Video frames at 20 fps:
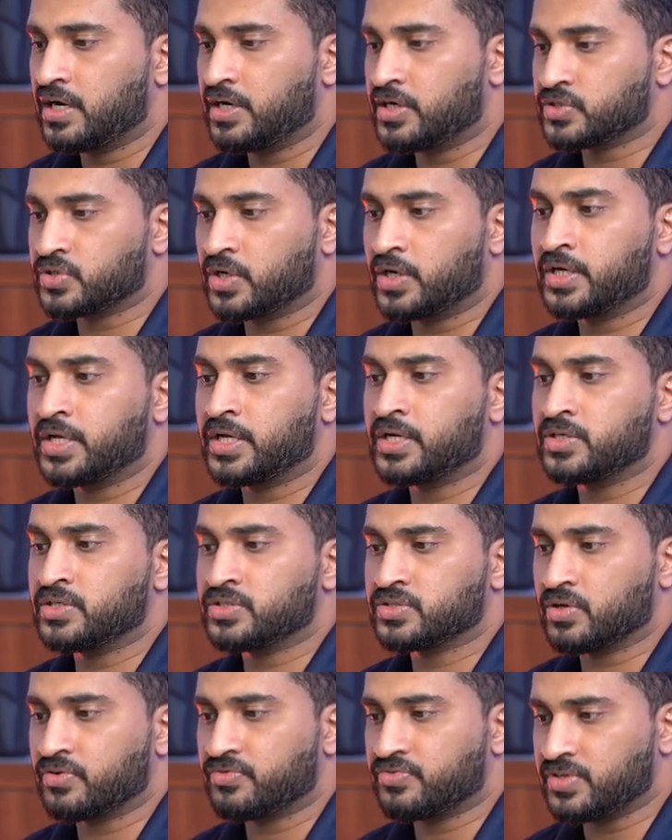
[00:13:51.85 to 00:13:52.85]

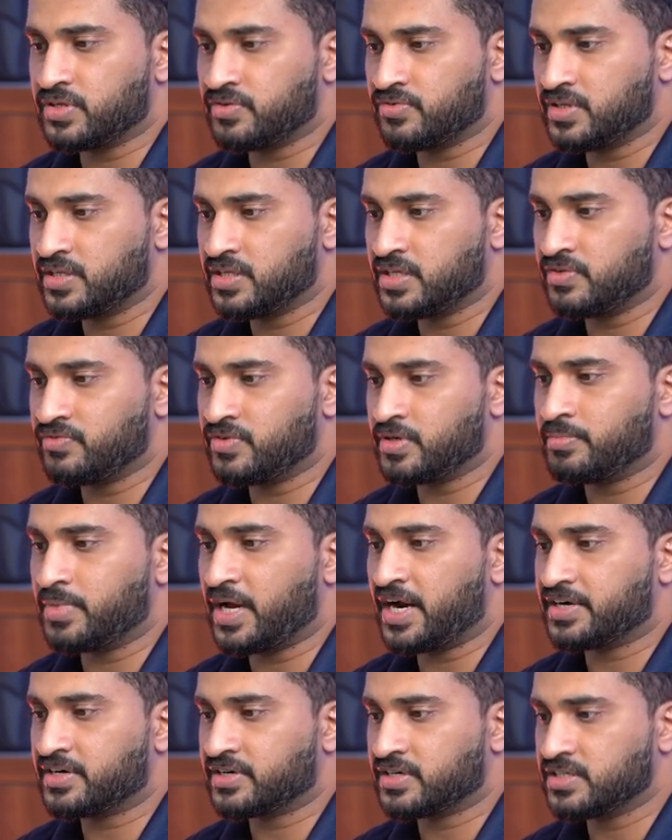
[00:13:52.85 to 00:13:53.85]
Disadvantages of EV
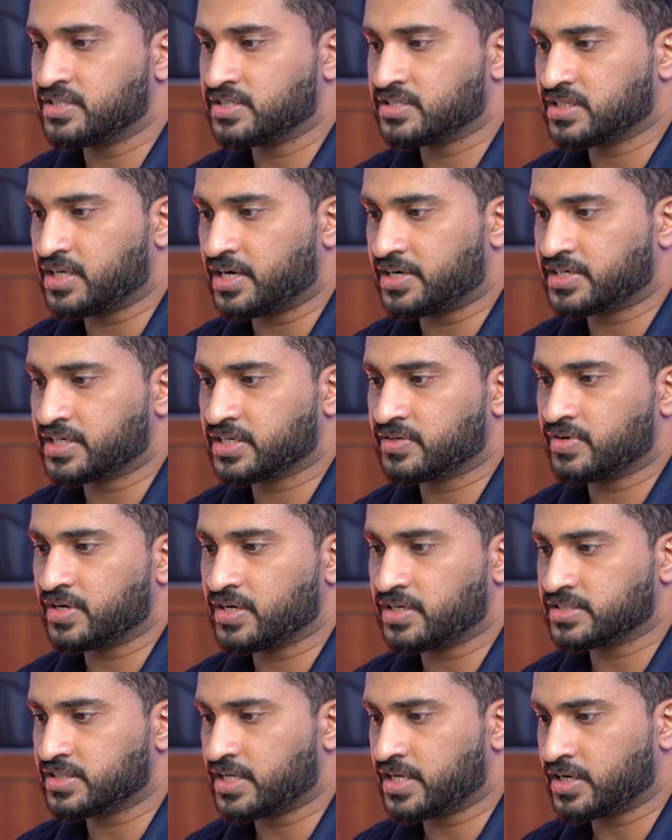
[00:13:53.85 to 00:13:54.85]
batteries, electric
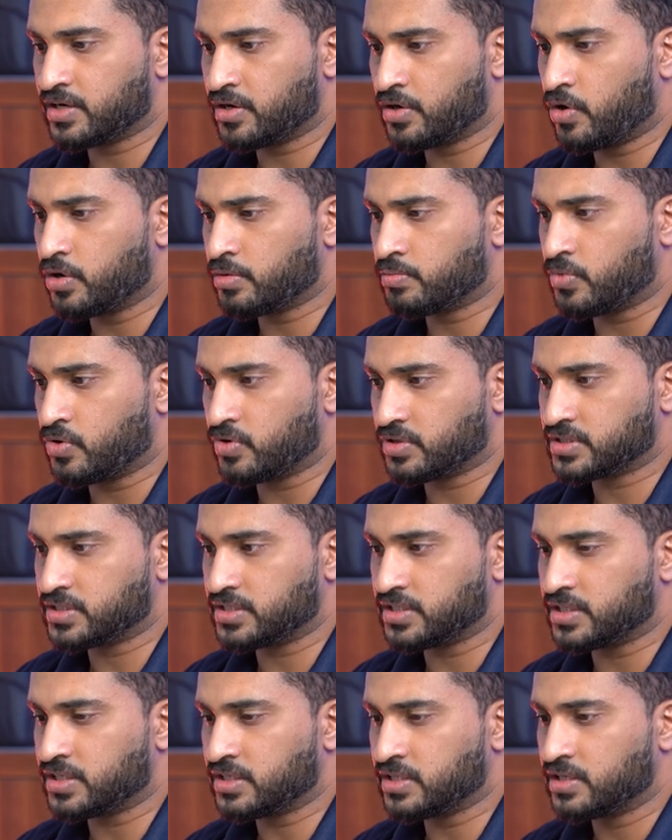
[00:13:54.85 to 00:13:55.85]
vehicles, and a lot more
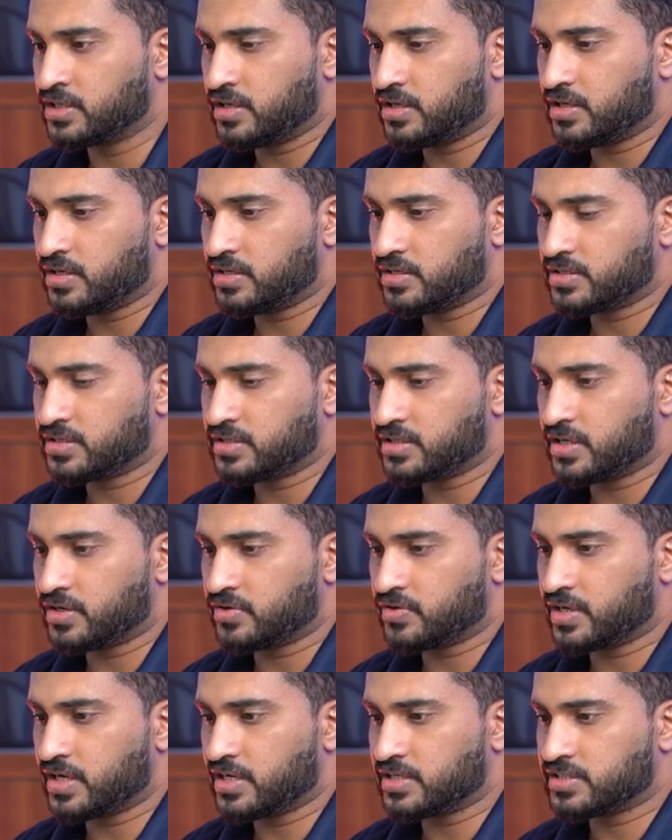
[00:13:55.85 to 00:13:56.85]
here. And here
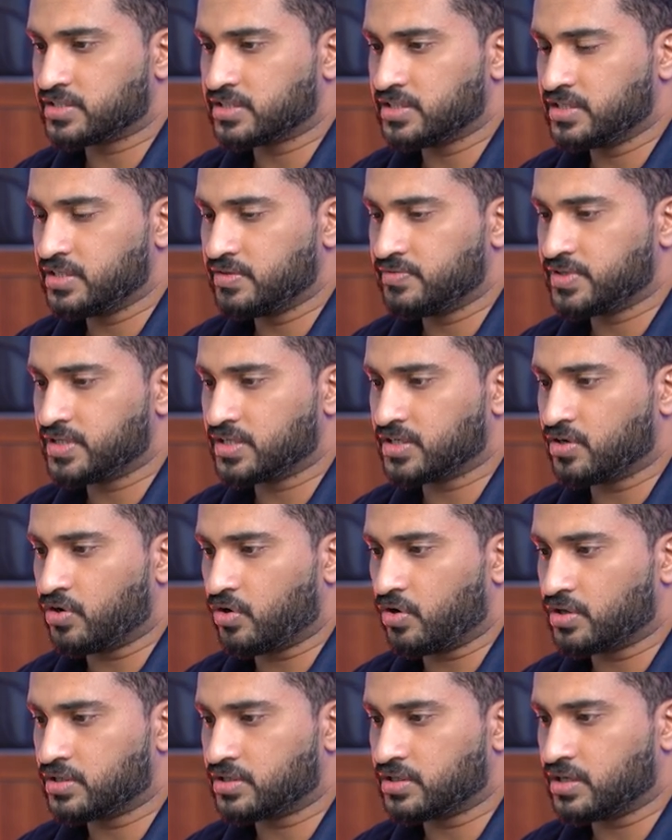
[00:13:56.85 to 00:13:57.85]
you can see we
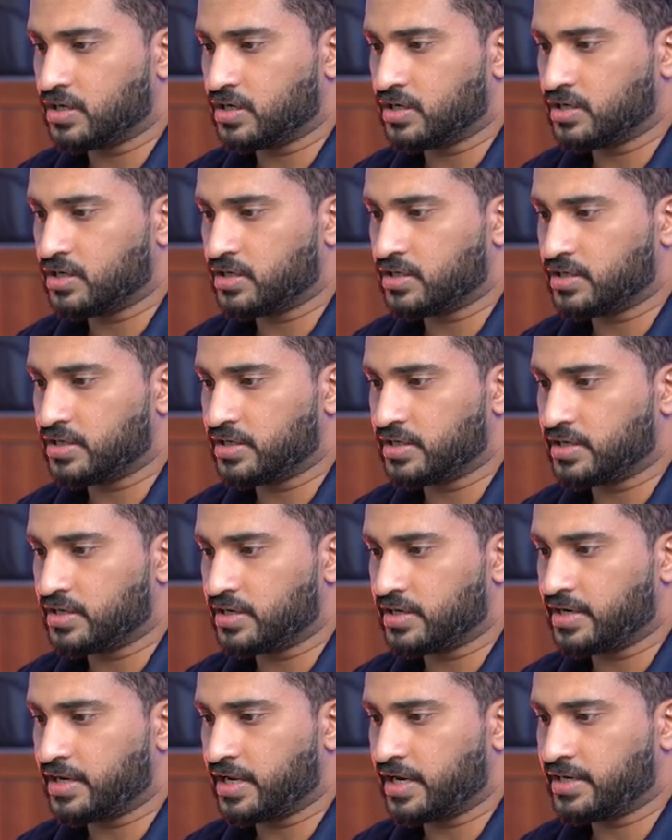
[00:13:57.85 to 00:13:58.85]
got
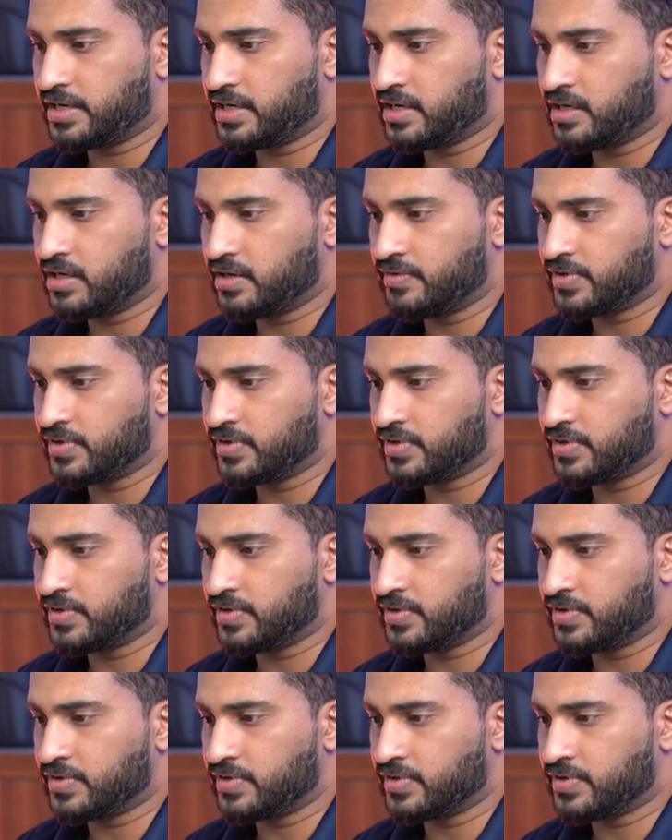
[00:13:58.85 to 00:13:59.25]
a data.